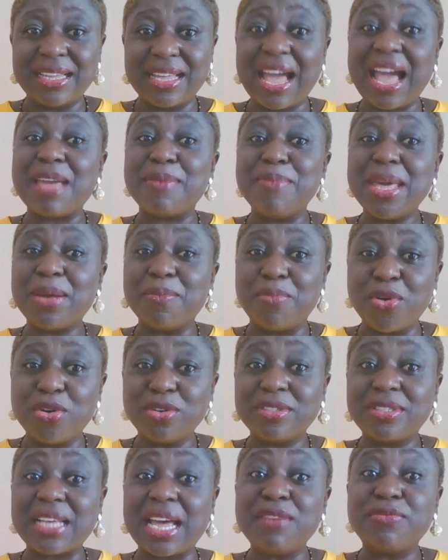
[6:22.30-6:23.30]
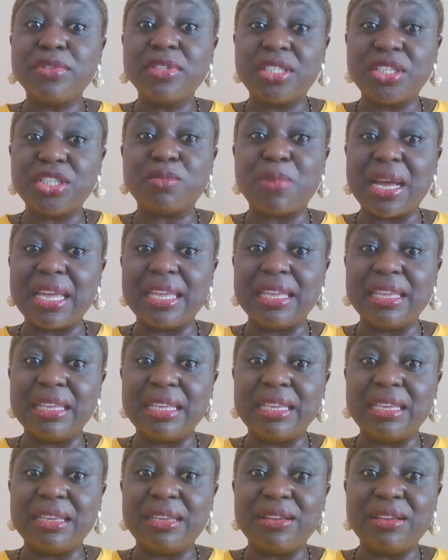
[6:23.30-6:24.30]
I make buns. I even teach my
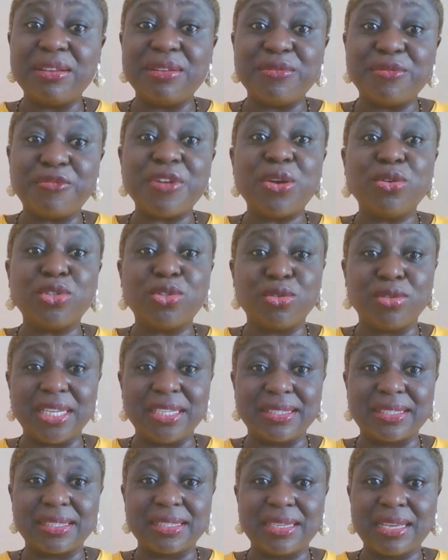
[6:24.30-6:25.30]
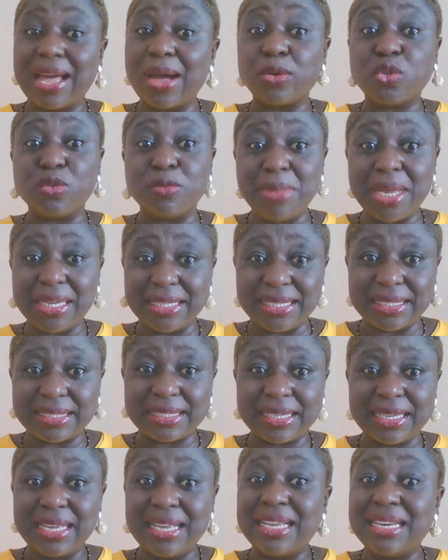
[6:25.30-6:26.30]
fellow students how to make this.
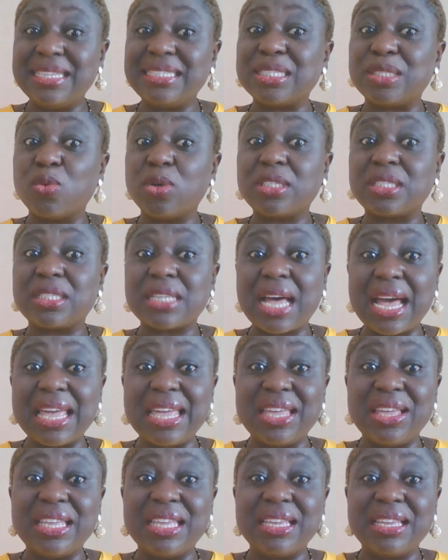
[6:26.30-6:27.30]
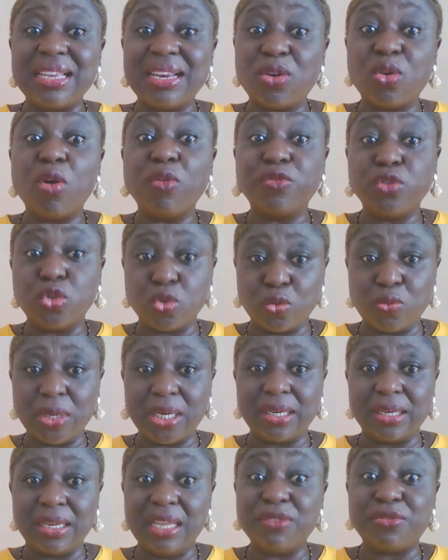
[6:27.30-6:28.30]
This is what I love doing,
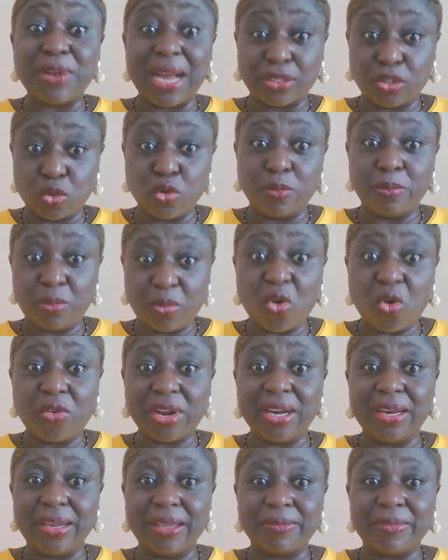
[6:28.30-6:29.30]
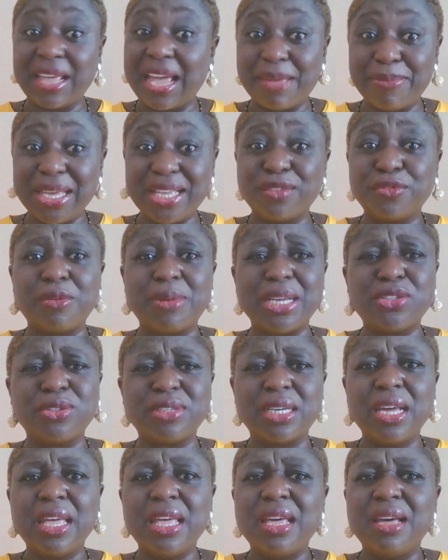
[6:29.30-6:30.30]
even at home currently. I make it for my
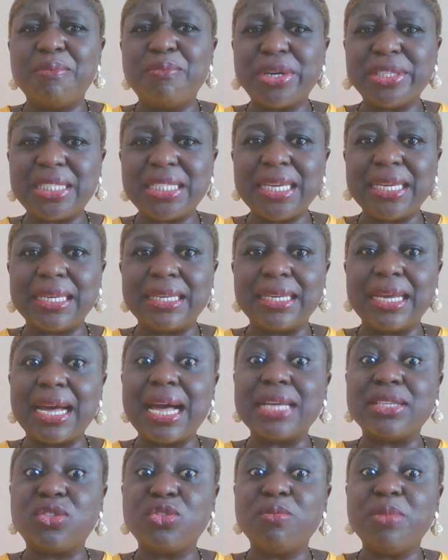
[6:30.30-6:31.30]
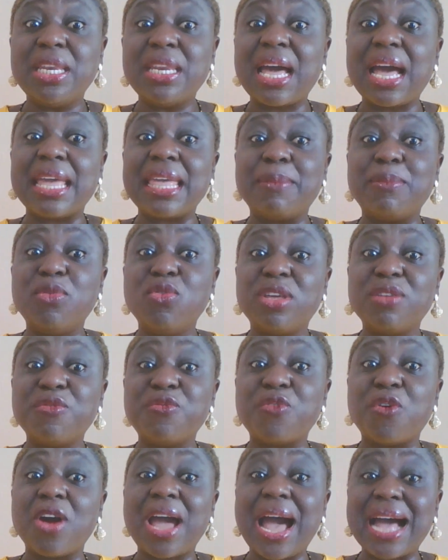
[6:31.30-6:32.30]
children. But then, assuming I am looking
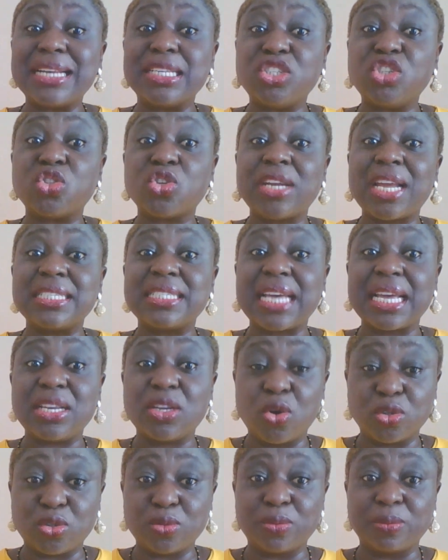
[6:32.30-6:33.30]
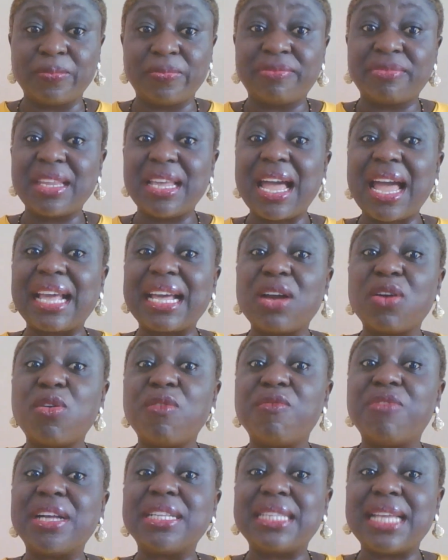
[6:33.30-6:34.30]
for additional side hustle, I can
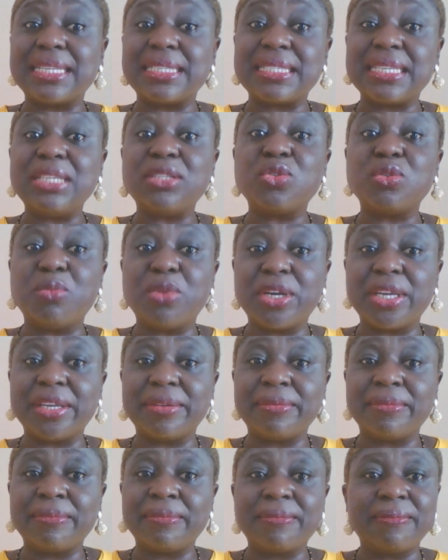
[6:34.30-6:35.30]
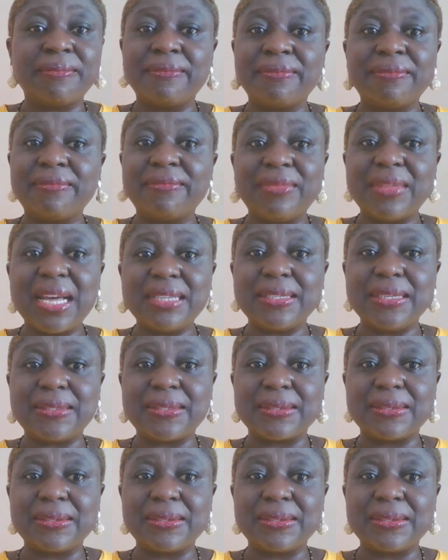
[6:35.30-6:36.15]
convert that into money. That's it.